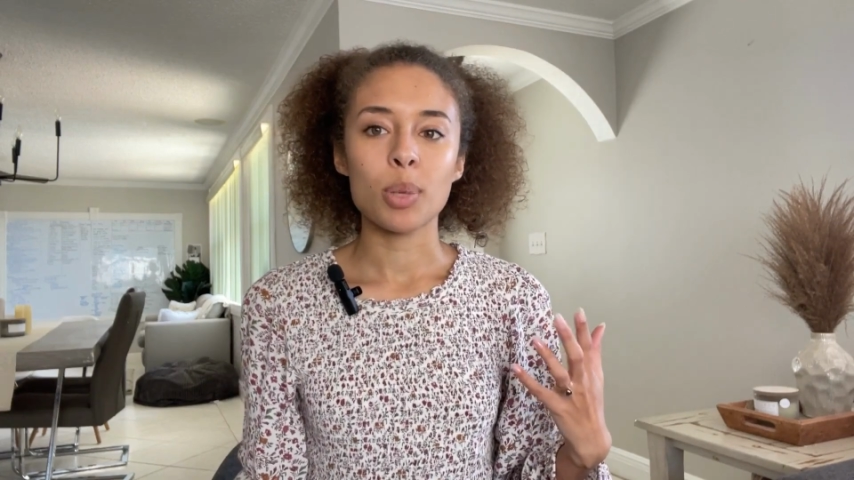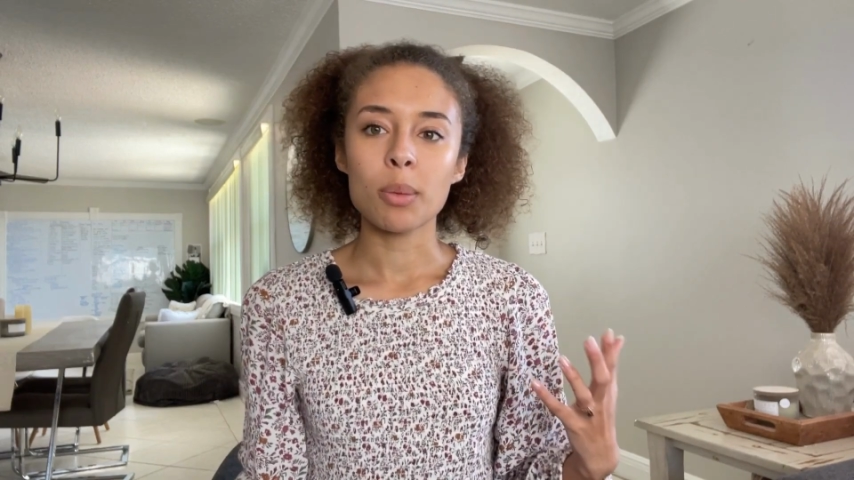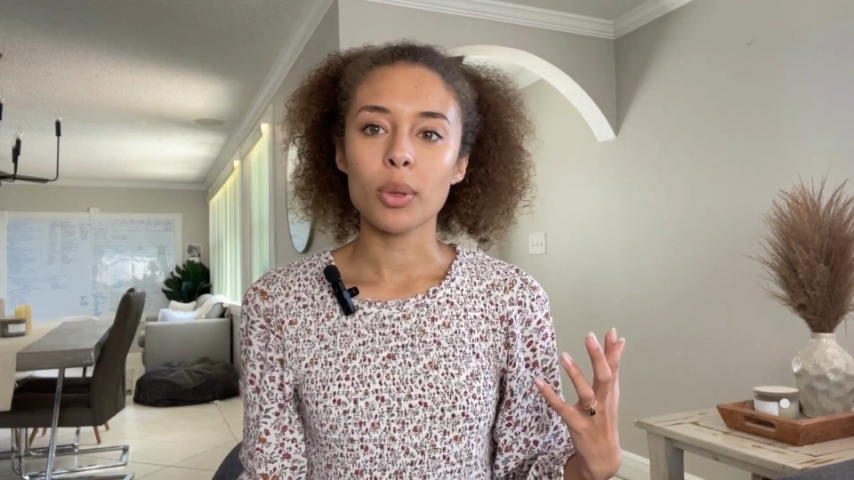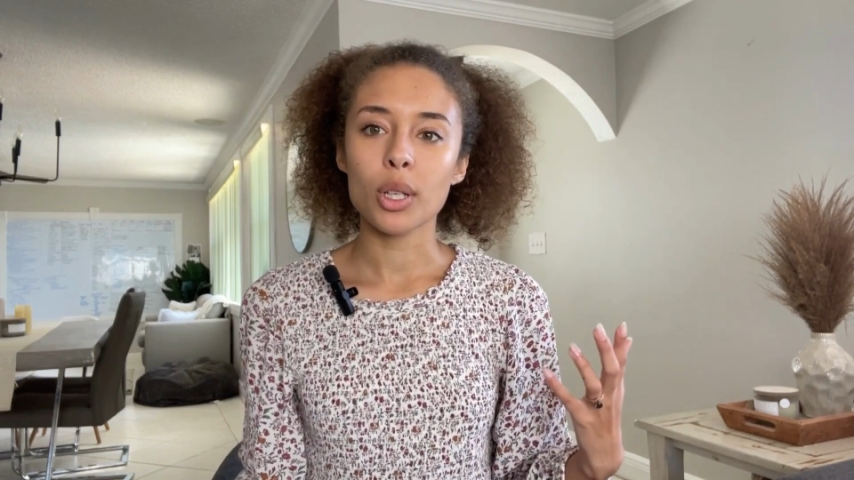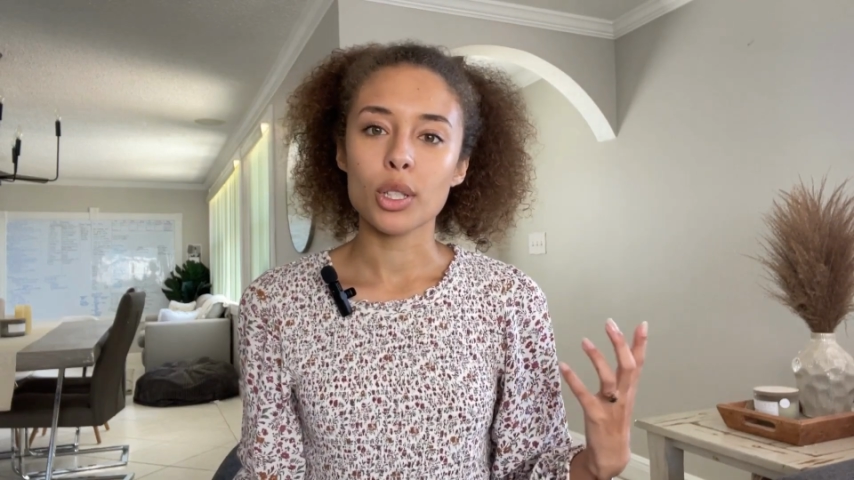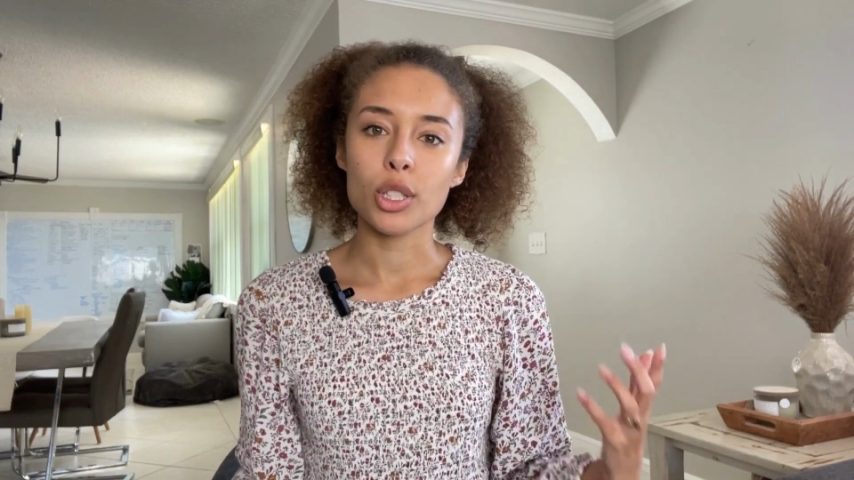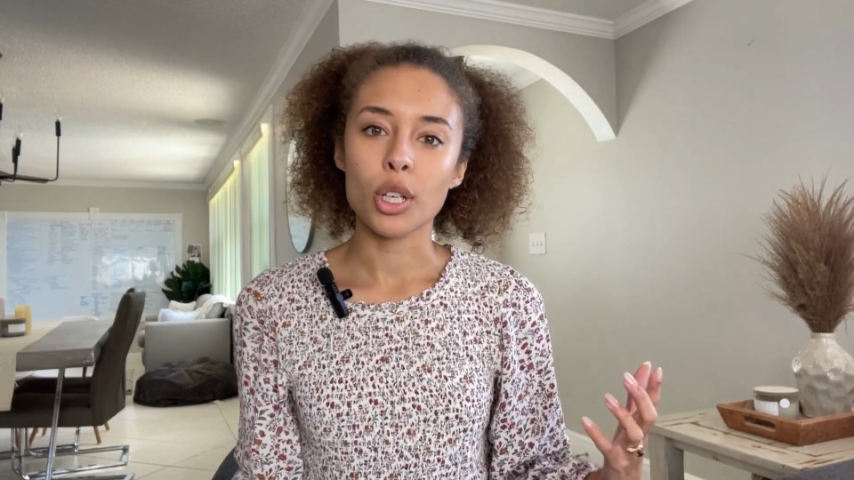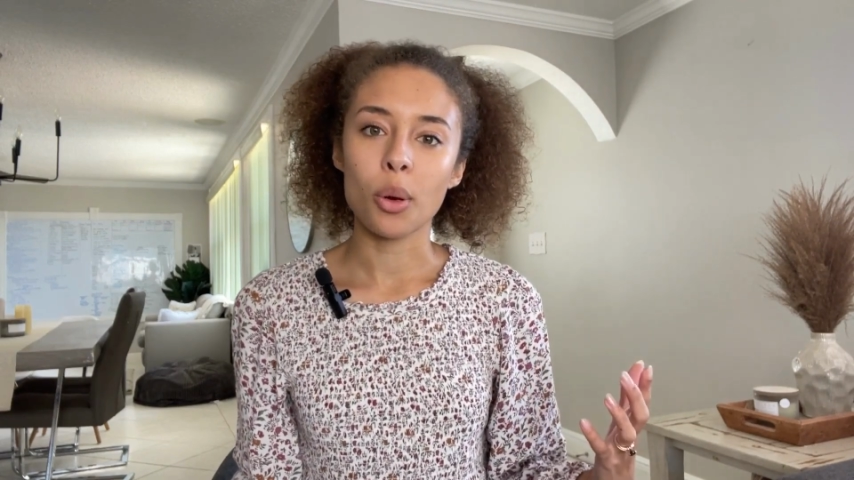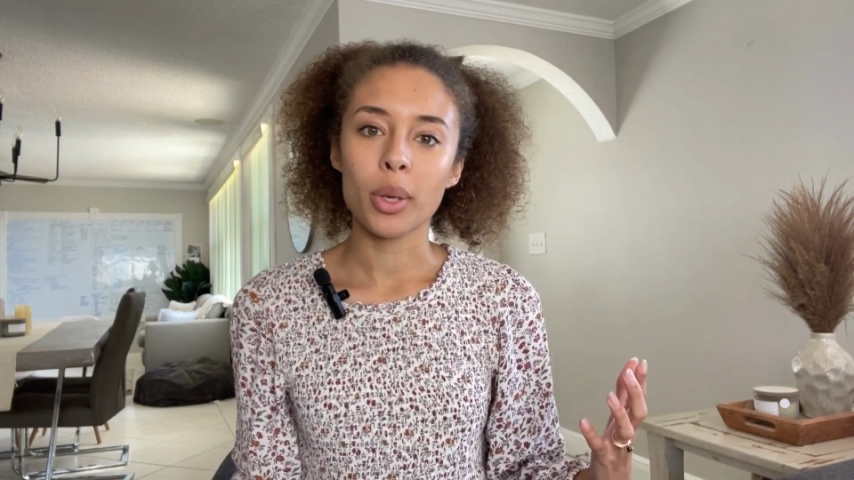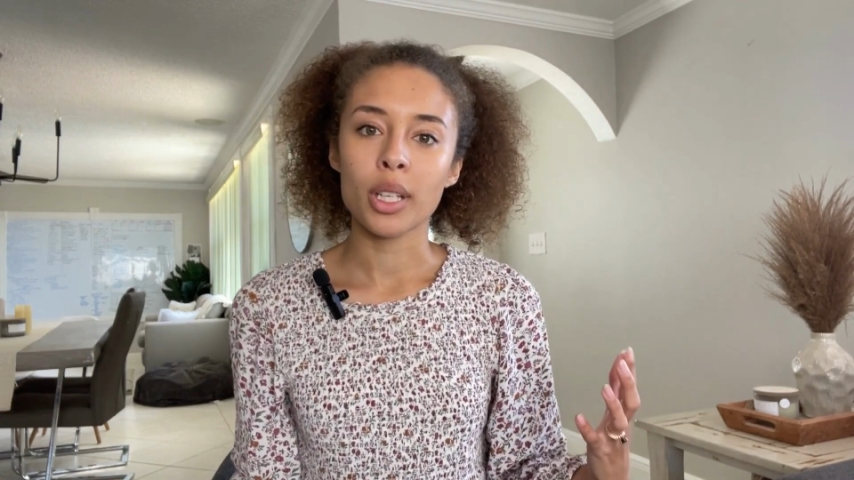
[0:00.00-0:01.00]
people are
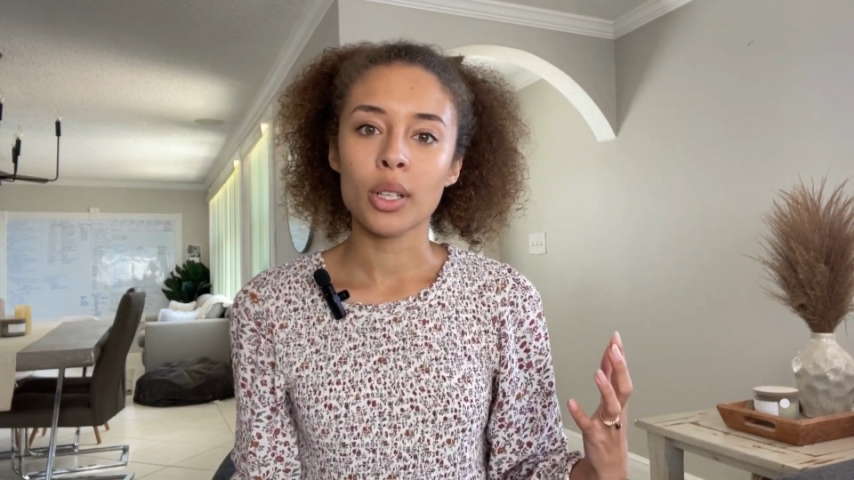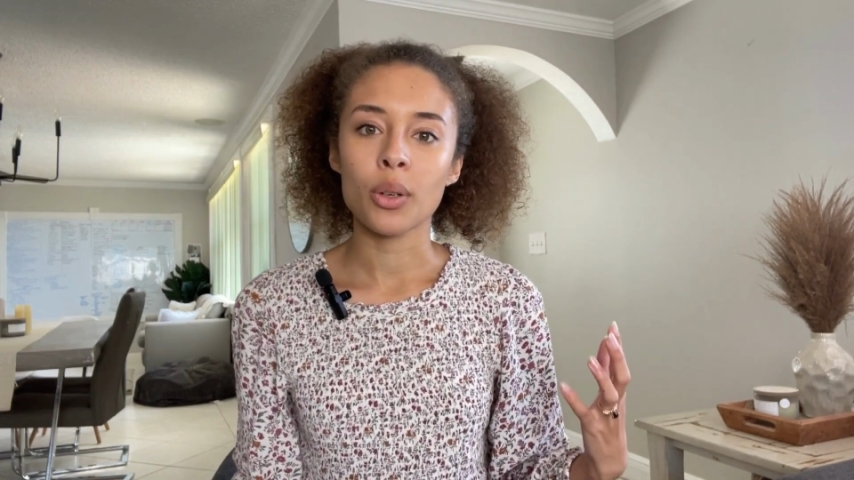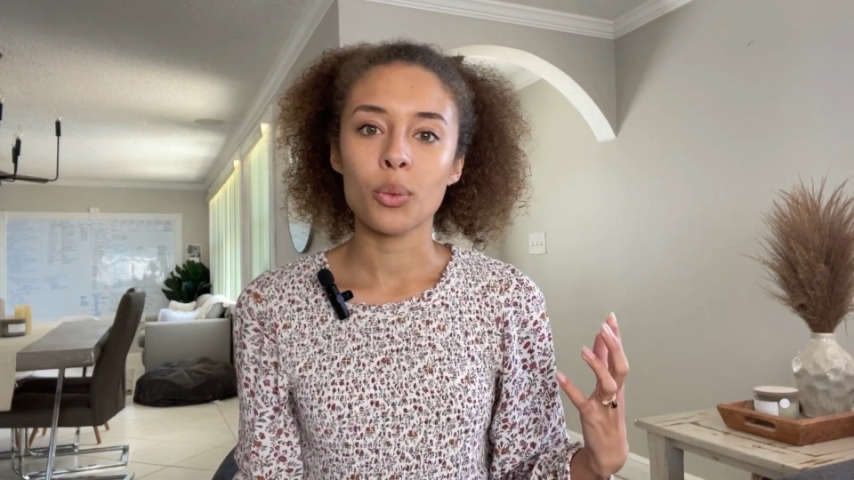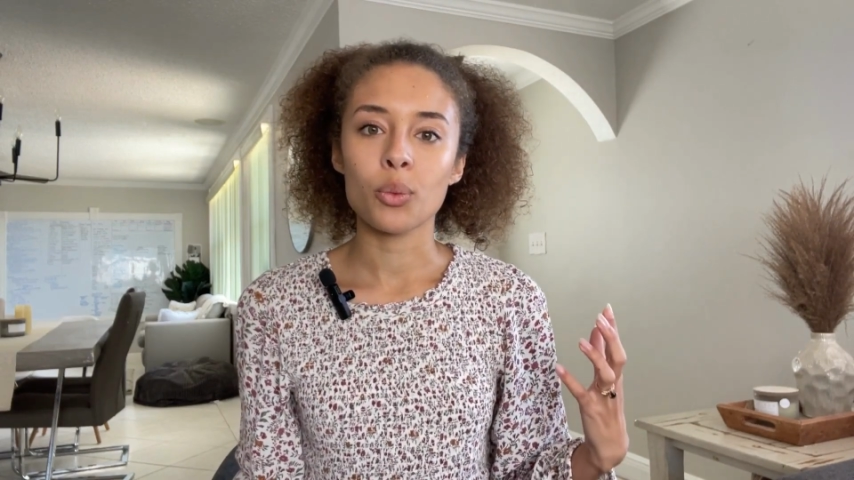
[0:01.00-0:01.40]
showing